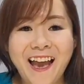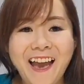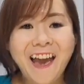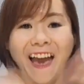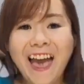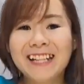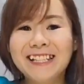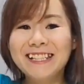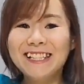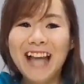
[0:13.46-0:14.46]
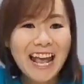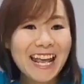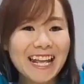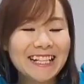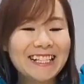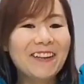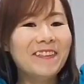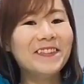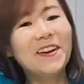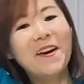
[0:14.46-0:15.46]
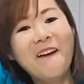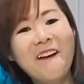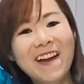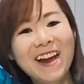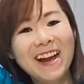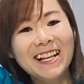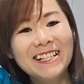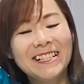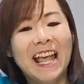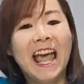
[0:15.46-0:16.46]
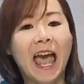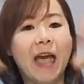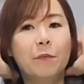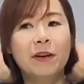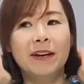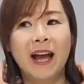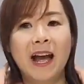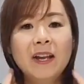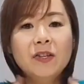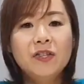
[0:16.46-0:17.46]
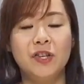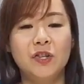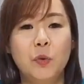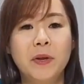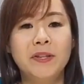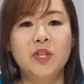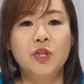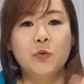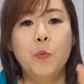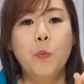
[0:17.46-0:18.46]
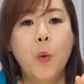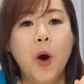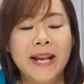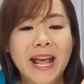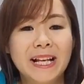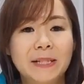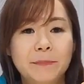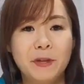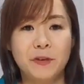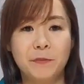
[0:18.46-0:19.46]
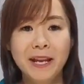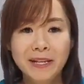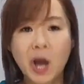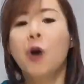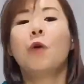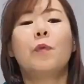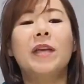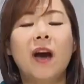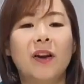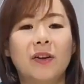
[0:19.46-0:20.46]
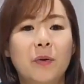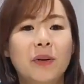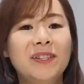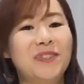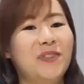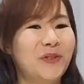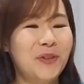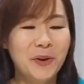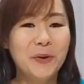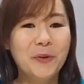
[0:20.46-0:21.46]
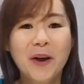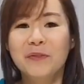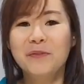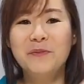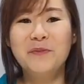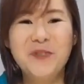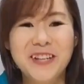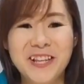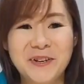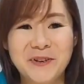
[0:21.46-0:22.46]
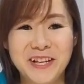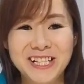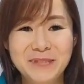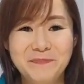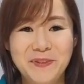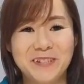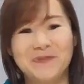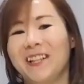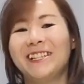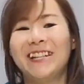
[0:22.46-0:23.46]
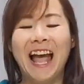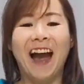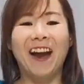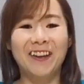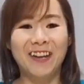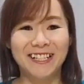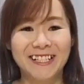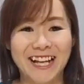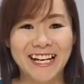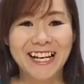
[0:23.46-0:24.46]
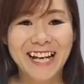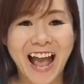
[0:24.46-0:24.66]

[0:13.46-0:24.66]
Science, of course! And we're not just going to do one experiment. We are going to do 2 really cool experiments. Are you guys excited?